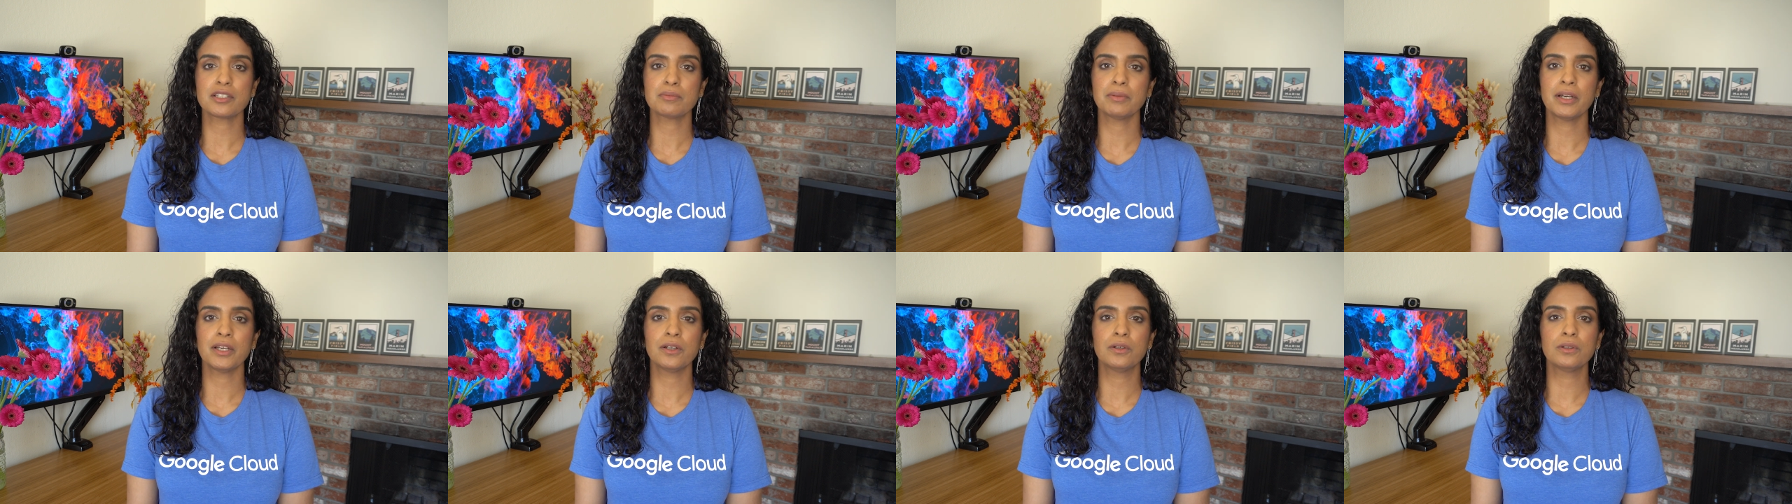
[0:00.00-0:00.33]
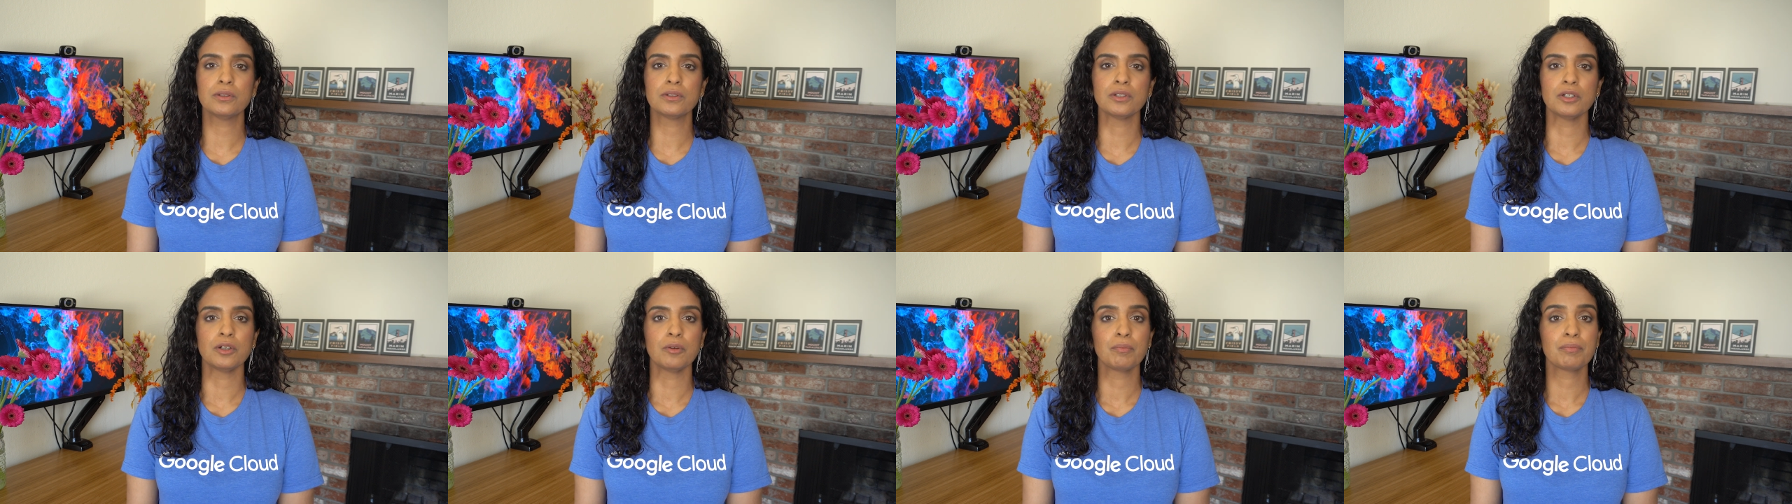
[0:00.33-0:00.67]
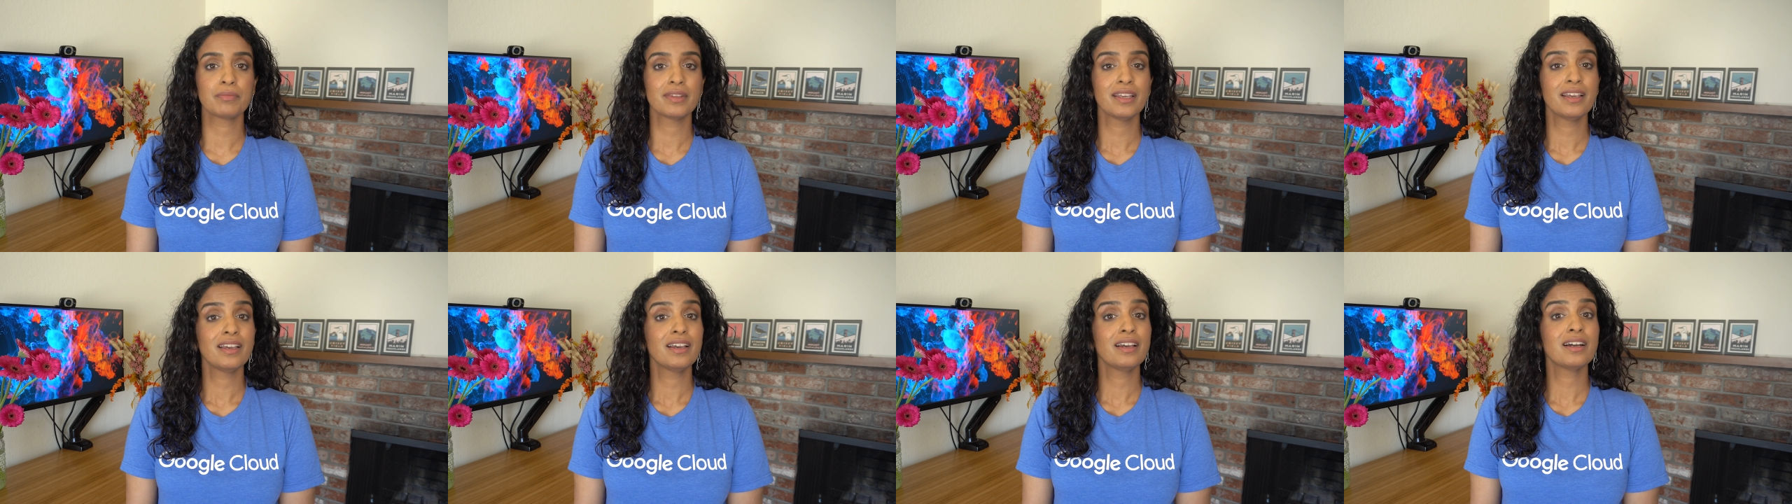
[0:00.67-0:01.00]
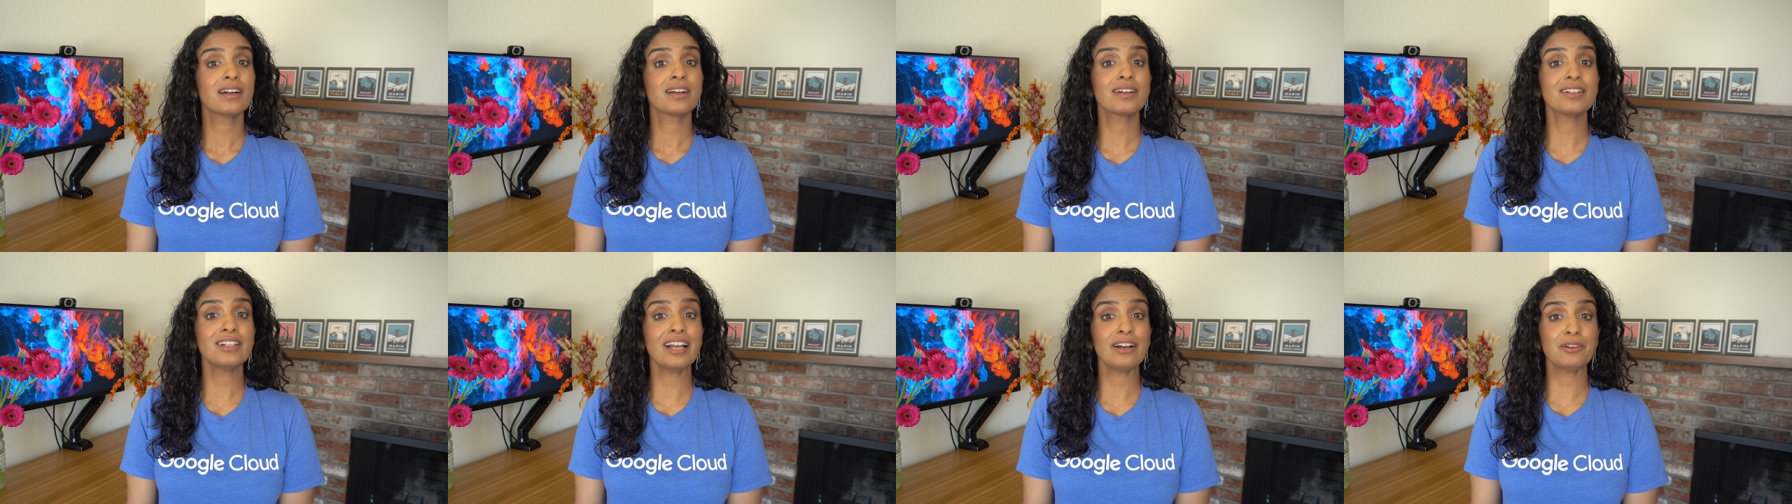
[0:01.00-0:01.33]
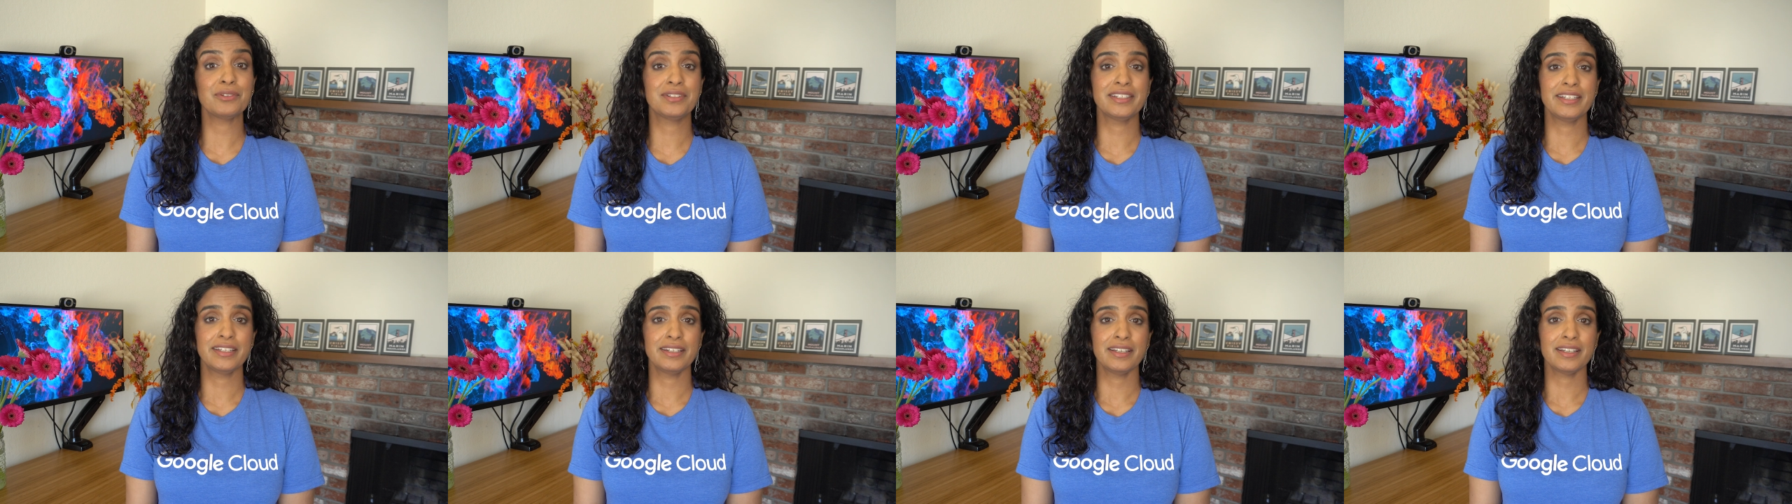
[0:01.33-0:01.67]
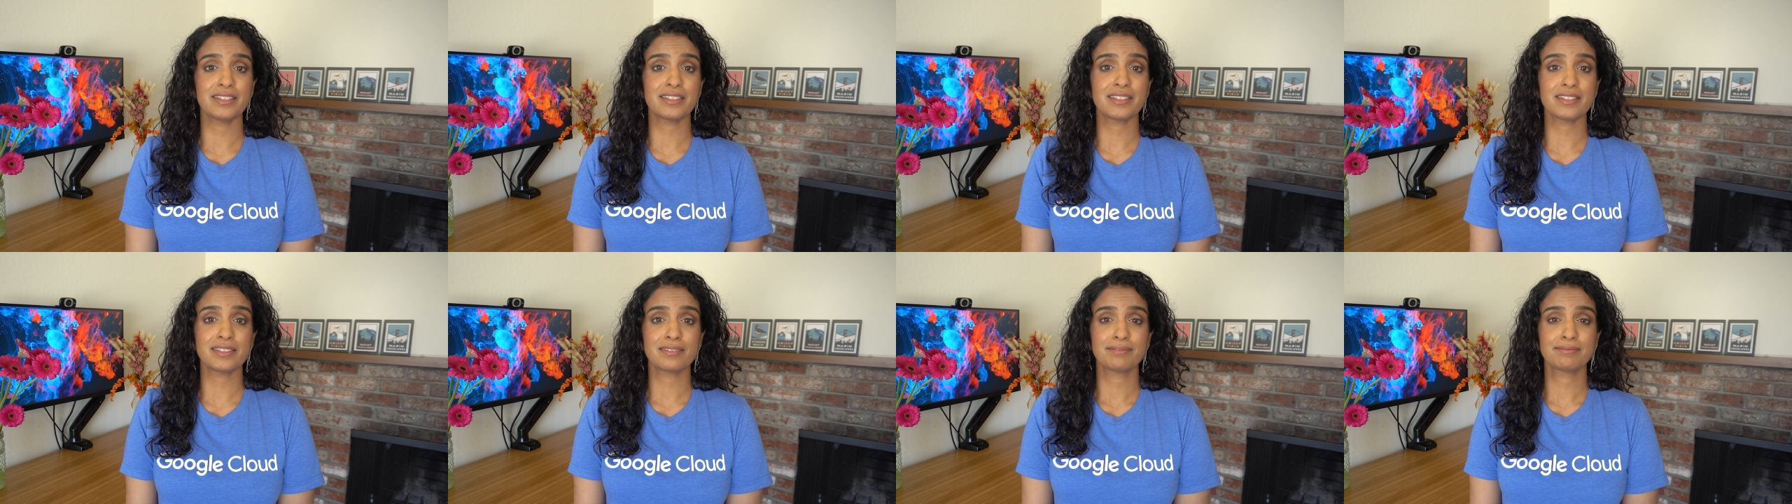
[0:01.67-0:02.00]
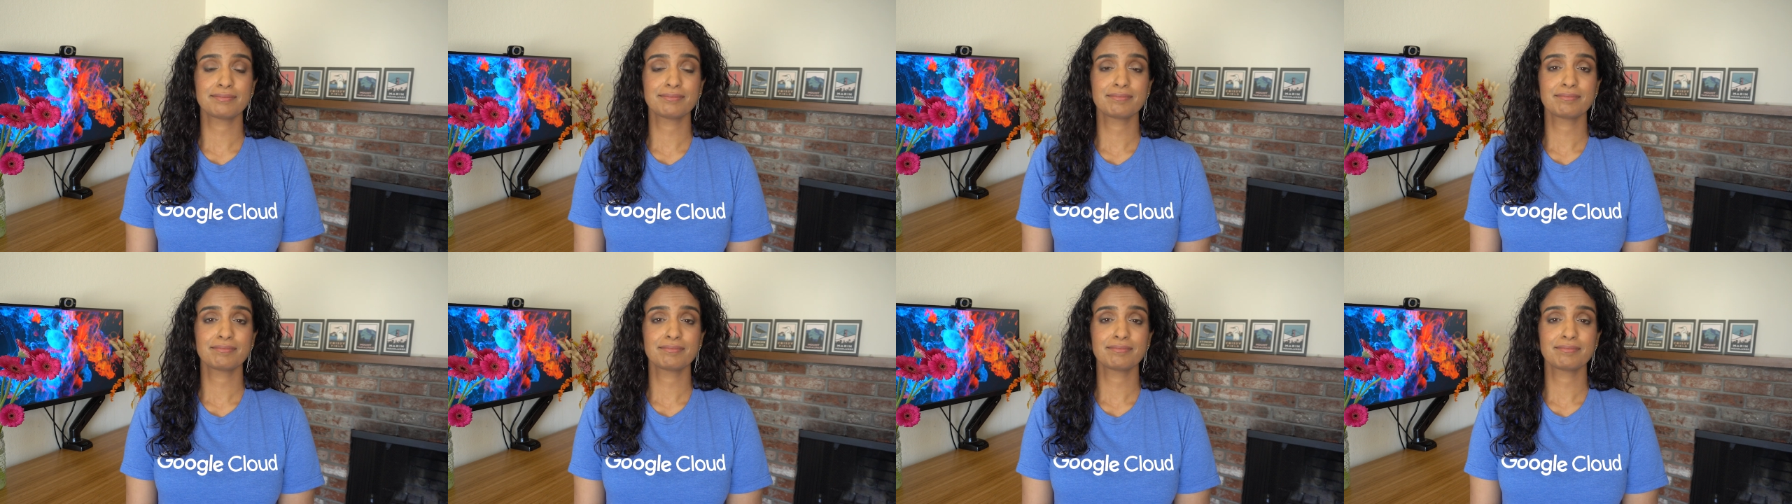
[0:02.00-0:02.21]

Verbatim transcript: by Google, Cloud DNS.